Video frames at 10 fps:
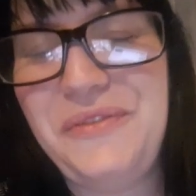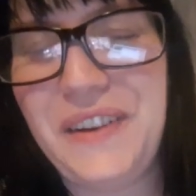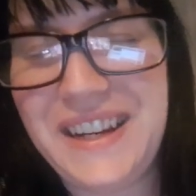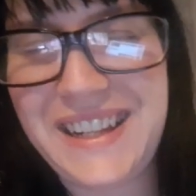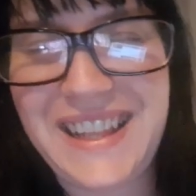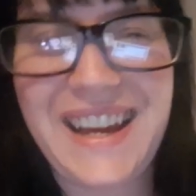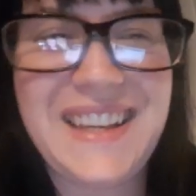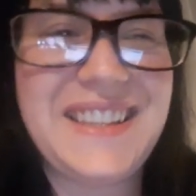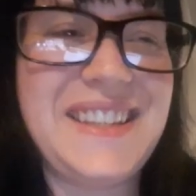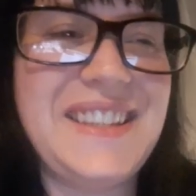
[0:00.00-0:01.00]
Funny that,
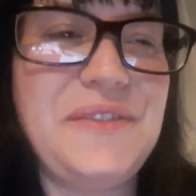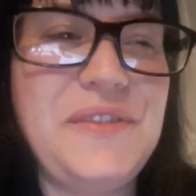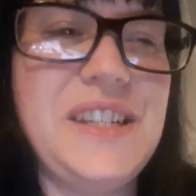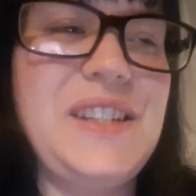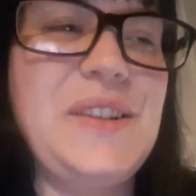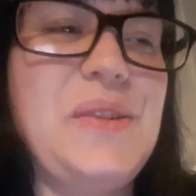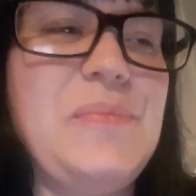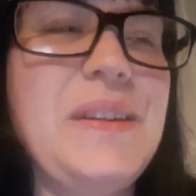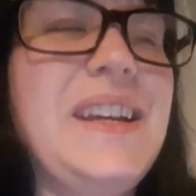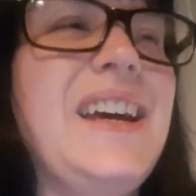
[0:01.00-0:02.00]
because it's a fish
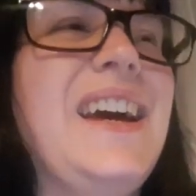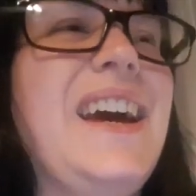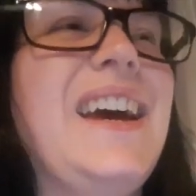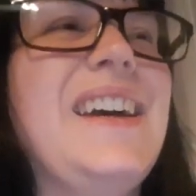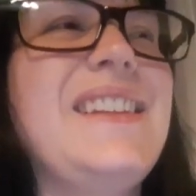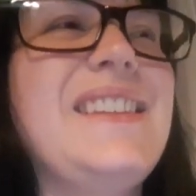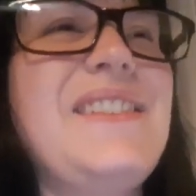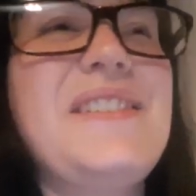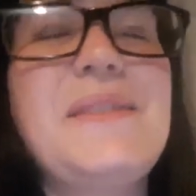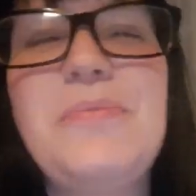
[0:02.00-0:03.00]
shop and
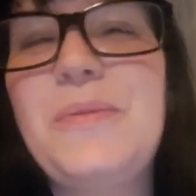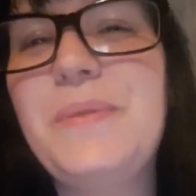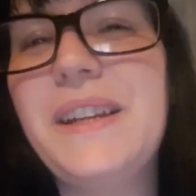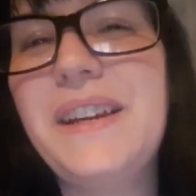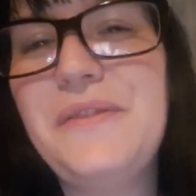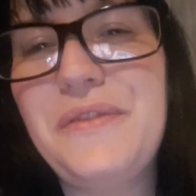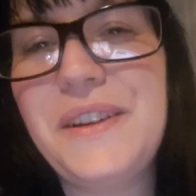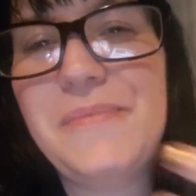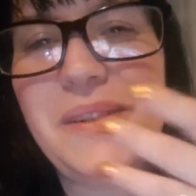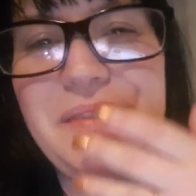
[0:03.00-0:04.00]
there is a proper name for
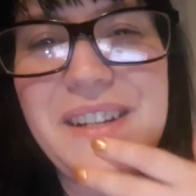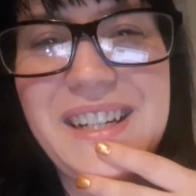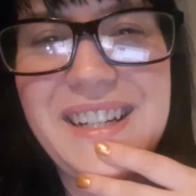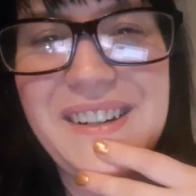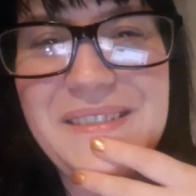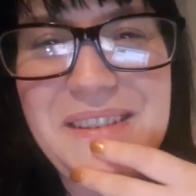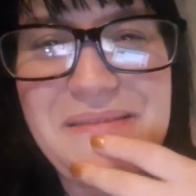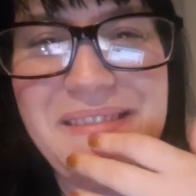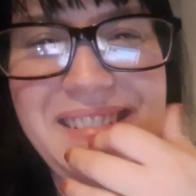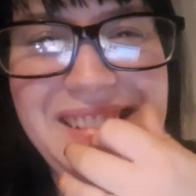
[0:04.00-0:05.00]
it, but I really can't. Remember.